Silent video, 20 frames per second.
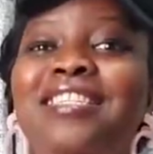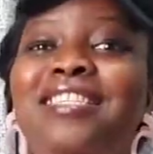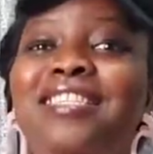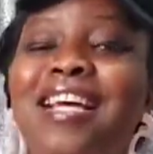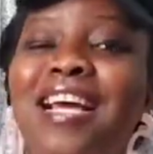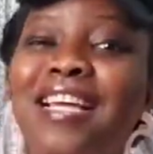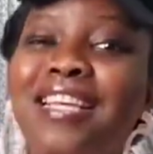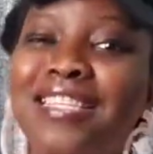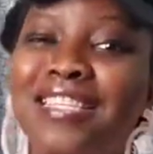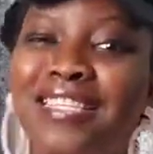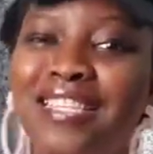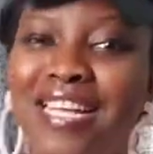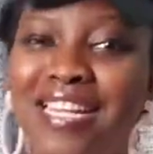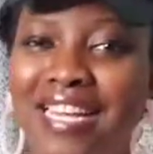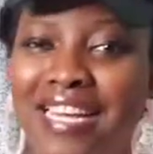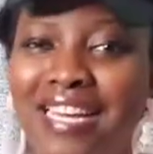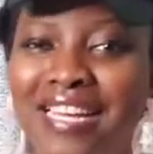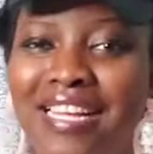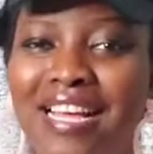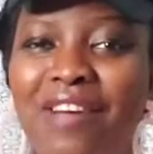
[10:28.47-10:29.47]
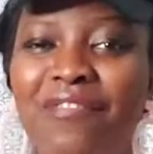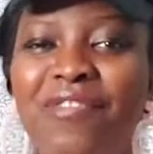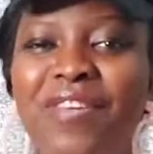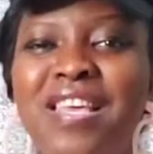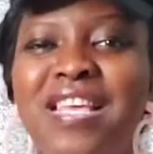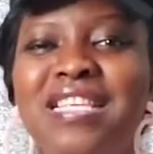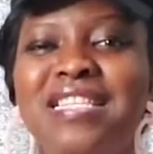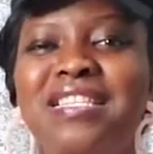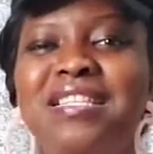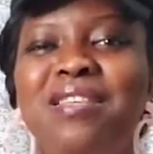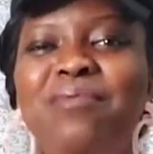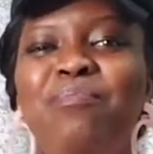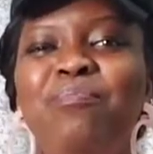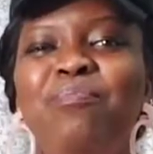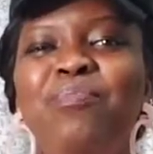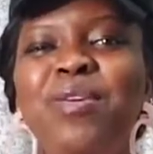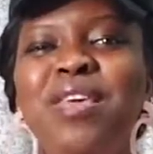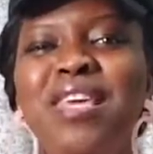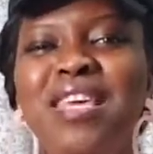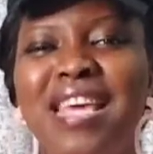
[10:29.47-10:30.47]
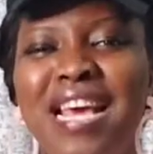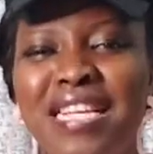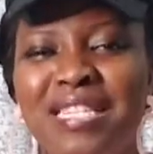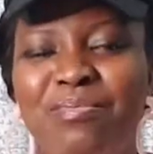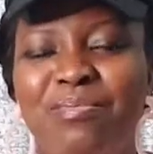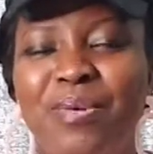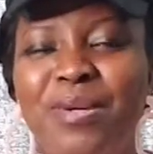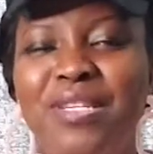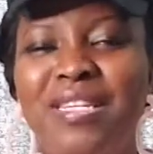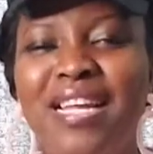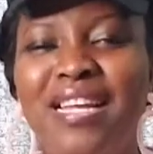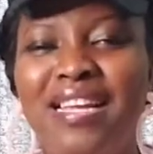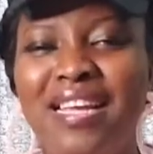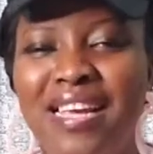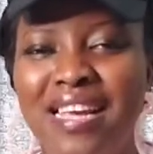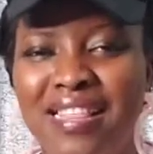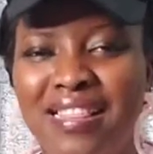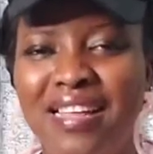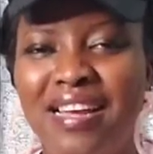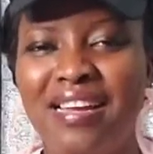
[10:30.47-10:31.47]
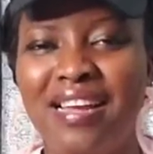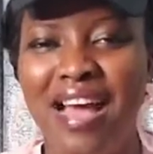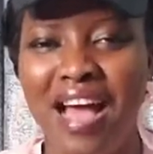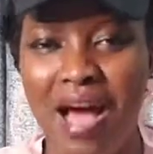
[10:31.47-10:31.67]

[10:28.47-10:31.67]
Jackie said that Khafi is the biggest pretender in that